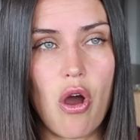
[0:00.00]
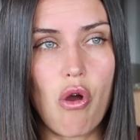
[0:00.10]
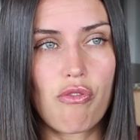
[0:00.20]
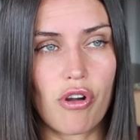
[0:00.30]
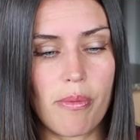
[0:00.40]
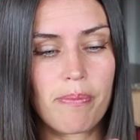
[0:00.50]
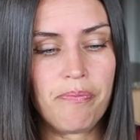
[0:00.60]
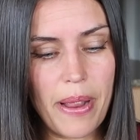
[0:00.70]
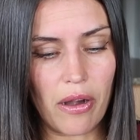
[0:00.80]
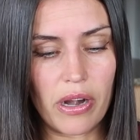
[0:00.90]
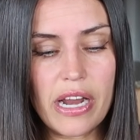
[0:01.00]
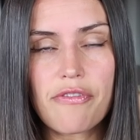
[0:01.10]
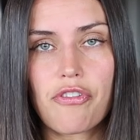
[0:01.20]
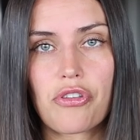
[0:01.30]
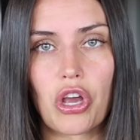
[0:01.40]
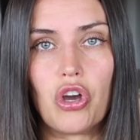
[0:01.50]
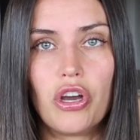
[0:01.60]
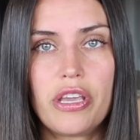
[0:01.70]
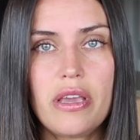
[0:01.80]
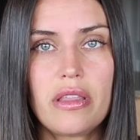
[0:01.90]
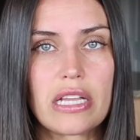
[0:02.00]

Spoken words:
overbearing for the cookie.